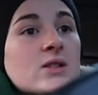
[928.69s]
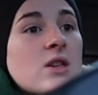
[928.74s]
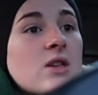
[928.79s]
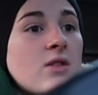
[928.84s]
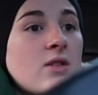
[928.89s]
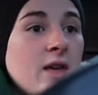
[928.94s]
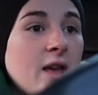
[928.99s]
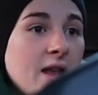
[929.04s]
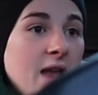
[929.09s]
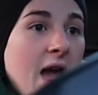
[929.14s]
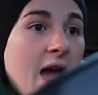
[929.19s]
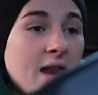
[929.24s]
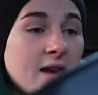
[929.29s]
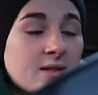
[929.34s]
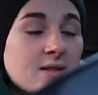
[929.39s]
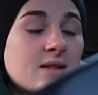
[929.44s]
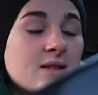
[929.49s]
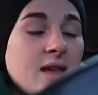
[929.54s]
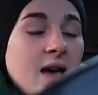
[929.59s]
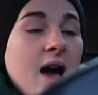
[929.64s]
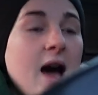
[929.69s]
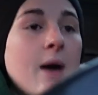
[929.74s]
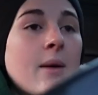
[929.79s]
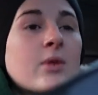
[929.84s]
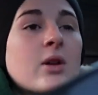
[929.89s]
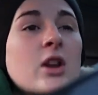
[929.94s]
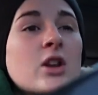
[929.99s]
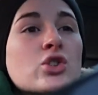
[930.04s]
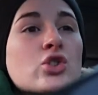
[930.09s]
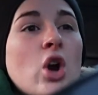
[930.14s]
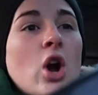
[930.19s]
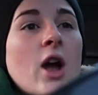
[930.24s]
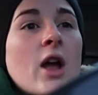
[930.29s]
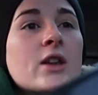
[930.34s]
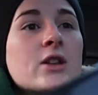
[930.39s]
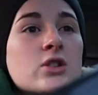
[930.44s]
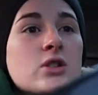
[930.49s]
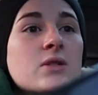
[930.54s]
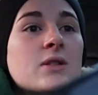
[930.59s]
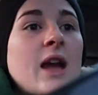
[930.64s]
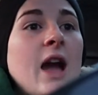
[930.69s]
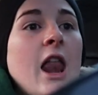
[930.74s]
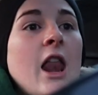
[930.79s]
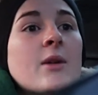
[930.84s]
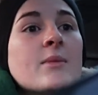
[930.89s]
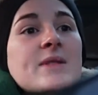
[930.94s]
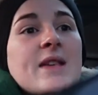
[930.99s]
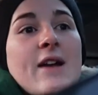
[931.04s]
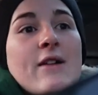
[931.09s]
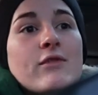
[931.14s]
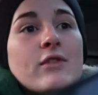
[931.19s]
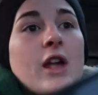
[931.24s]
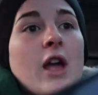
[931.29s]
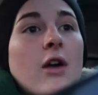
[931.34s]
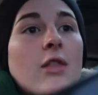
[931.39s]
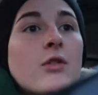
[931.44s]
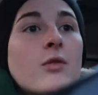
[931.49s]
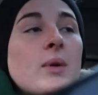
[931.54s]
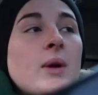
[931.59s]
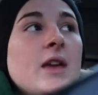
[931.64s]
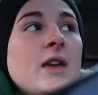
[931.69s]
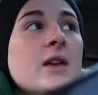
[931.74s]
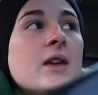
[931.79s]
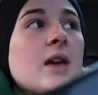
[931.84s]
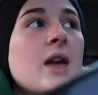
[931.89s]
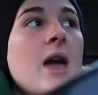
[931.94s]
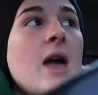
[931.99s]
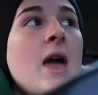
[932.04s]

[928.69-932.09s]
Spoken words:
so that hence that I'm gonna try and do the gallops every other week,